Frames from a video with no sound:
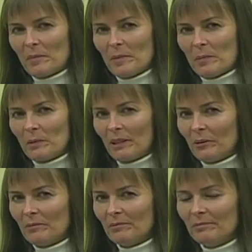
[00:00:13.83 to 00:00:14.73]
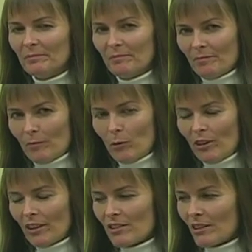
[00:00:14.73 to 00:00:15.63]
People out
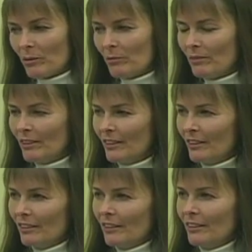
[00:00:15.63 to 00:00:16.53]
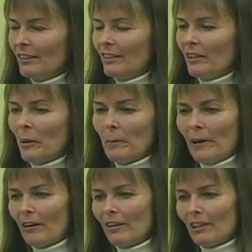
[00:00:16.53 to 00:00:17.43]
with us out in
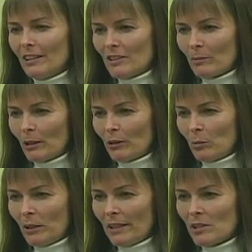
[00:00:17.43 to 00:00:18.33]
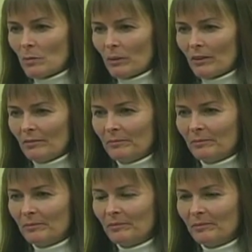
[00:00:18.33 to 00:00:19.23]
apparently some other place, but
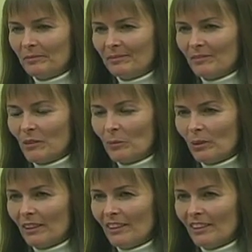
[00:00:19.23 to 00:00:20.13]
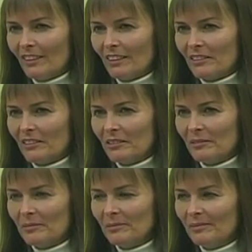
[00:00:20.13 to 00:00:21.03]
completely connected
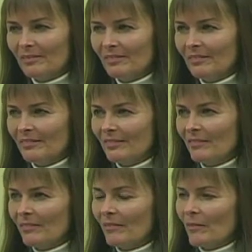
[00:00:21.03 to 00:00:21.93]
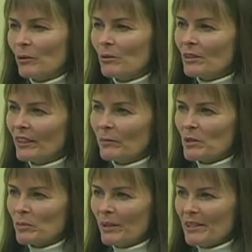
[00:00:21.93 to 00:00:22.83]
through time and
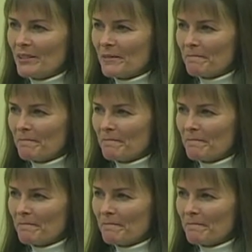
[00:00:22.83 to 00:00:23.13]
space.